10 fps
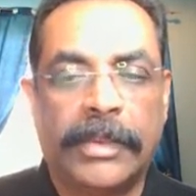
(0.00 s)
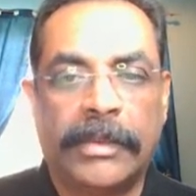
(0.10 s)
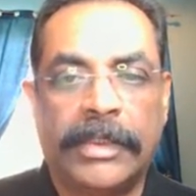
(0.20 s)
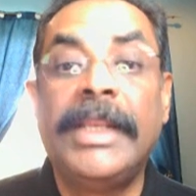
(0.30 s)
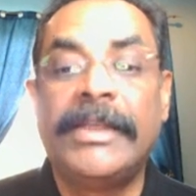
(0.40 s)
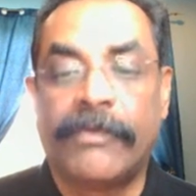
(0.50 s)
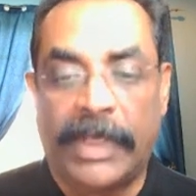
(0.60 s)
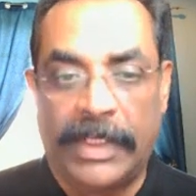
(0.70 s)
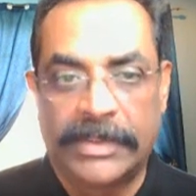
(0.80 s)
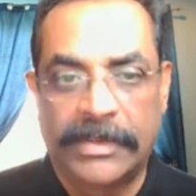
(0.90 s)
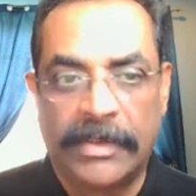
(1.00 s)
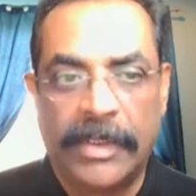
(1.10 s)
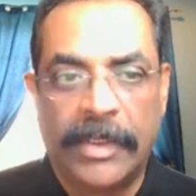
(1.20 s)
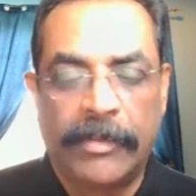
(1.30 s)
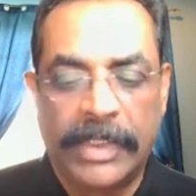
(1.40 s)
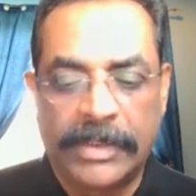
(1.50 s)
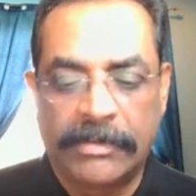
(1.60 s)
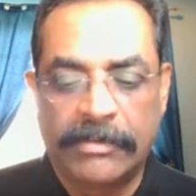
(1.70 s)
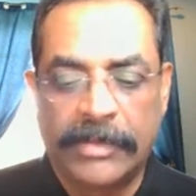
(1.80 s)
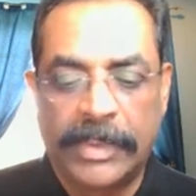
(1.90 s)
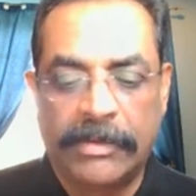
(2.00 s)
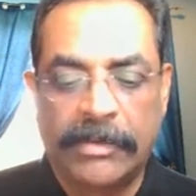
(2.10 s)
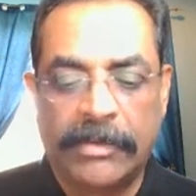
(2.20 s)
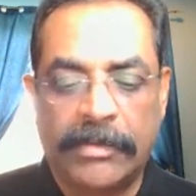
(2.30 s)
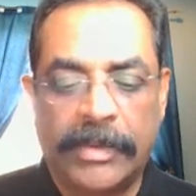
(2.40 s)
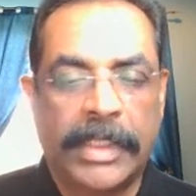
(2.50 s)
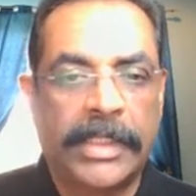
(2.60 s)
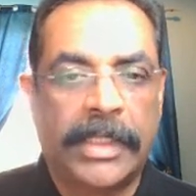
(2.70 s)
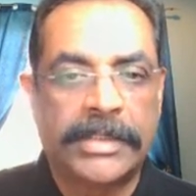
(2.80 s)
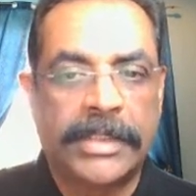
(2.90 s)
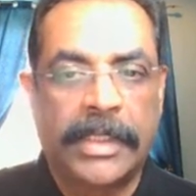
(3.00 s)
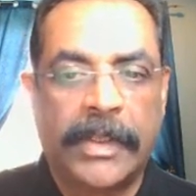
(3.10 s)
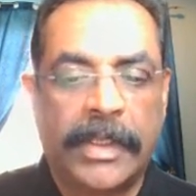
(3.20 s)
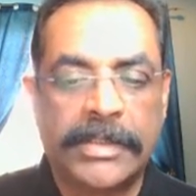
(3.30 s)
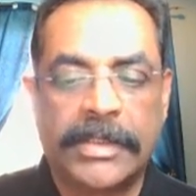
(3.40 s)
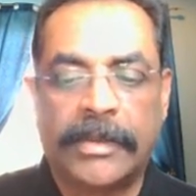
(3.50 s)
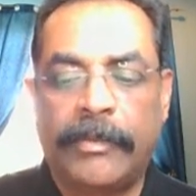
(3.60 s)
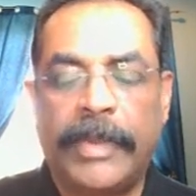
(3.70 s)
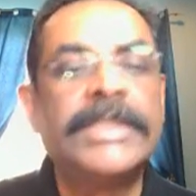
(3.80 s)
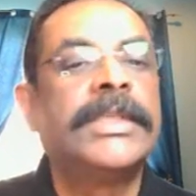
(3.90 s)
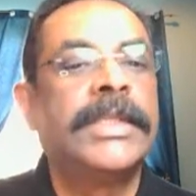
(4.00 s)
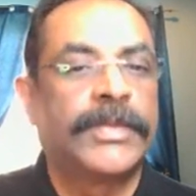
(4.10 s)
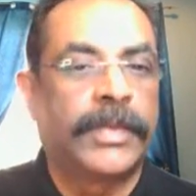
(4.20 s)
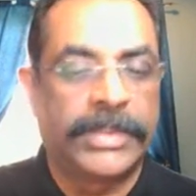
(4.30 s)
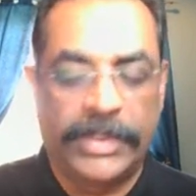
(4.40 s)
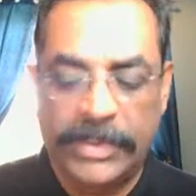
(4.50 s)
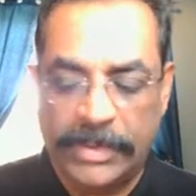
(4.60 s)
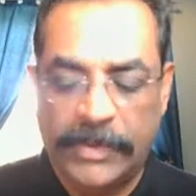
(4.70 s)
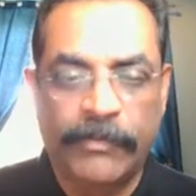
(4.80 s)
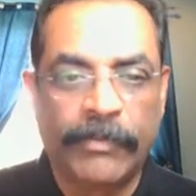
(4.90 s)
delete files. But as a maintenance procedure,